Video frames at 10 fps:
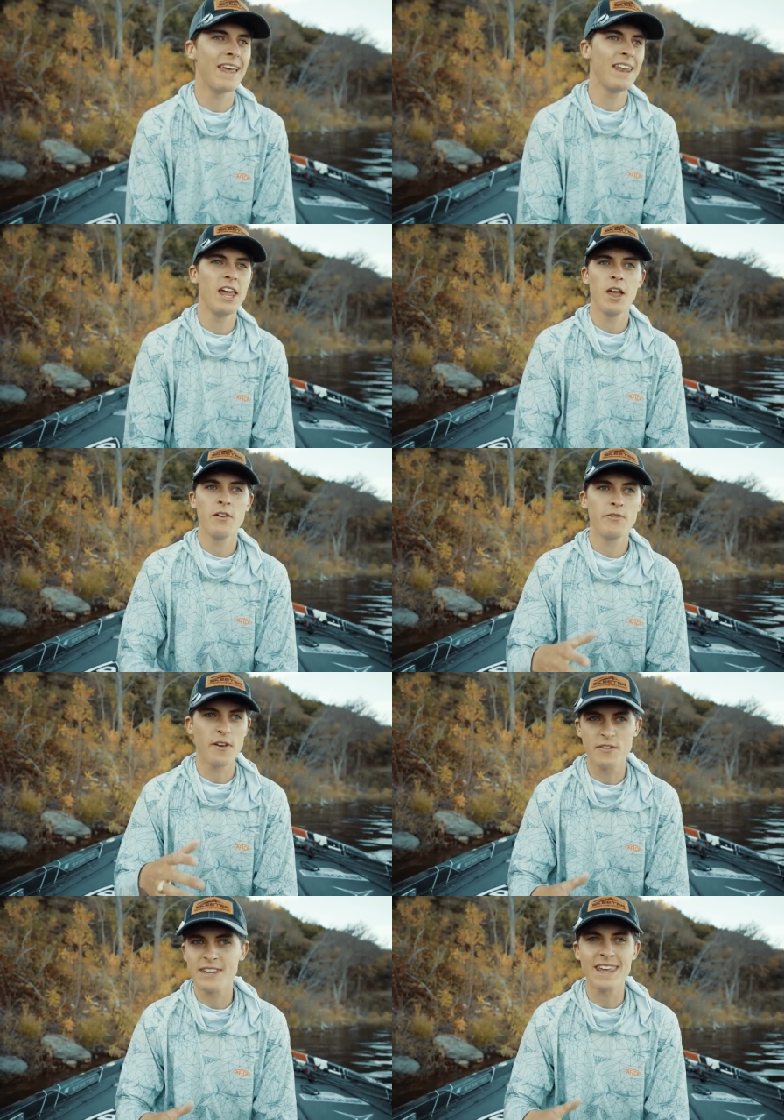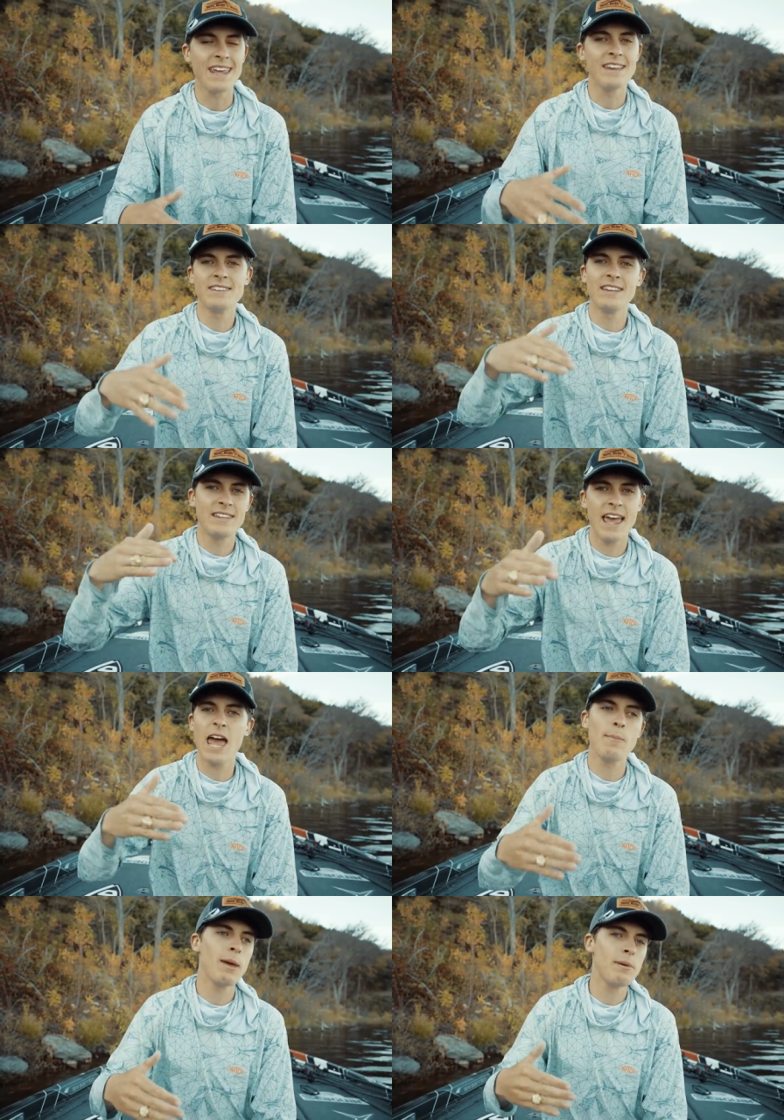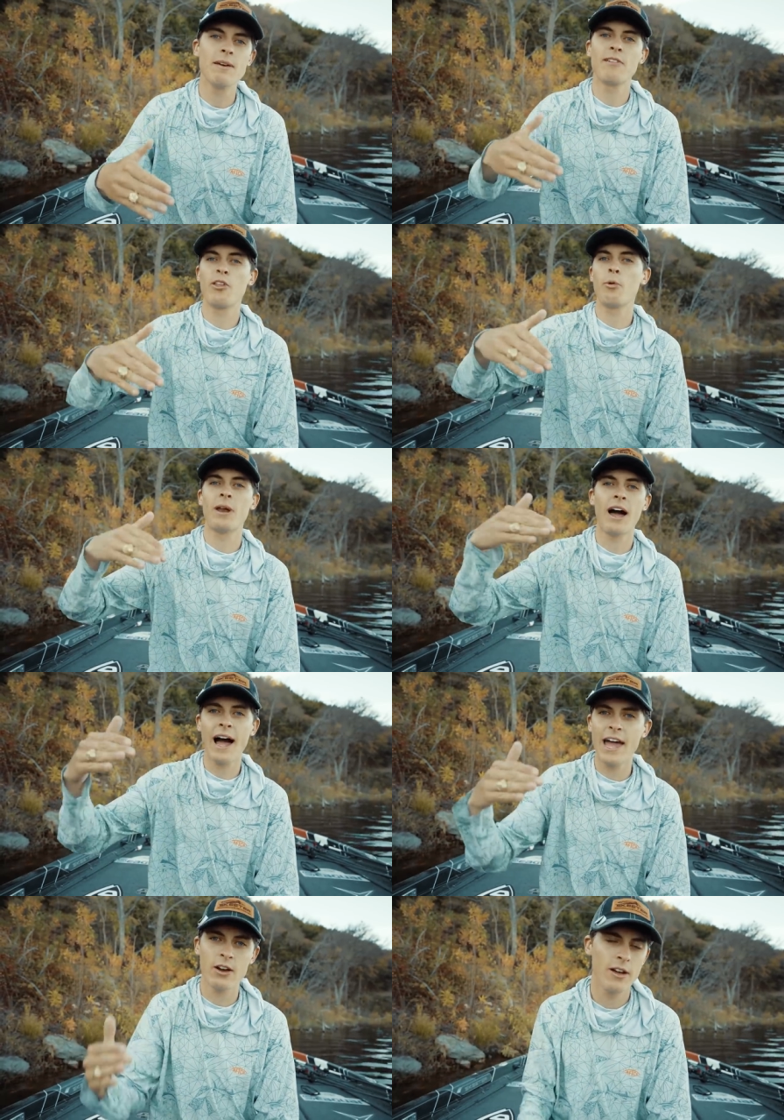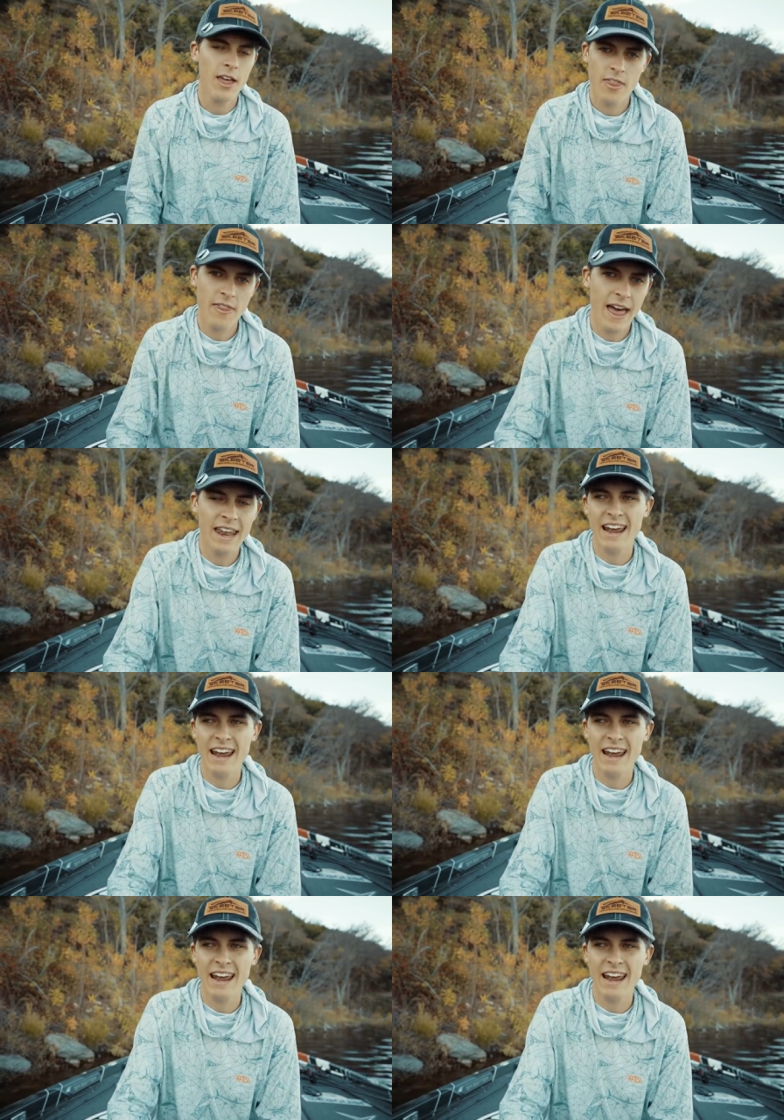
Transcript: in 15 to 10, maybe even a little bit higher than that.